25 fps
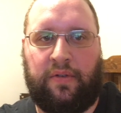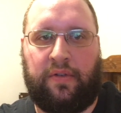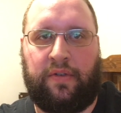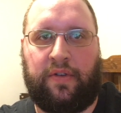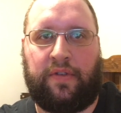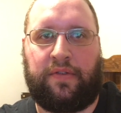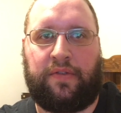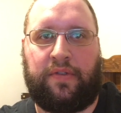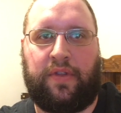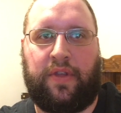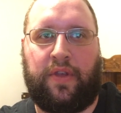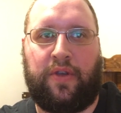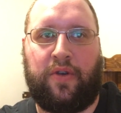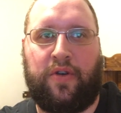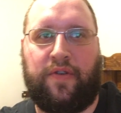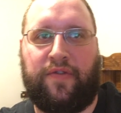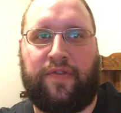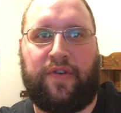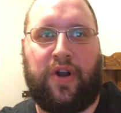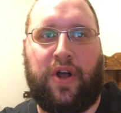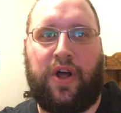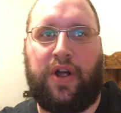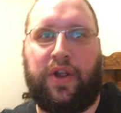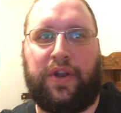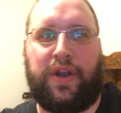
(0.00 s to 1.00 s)
just the
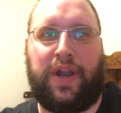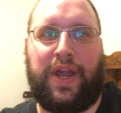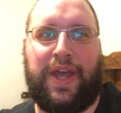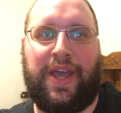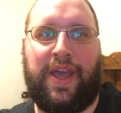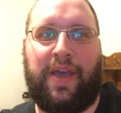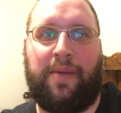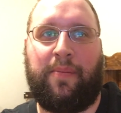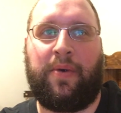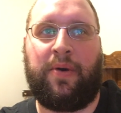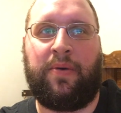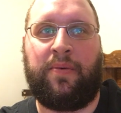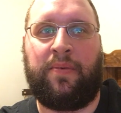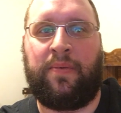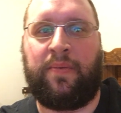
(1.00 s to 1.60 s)
overall name.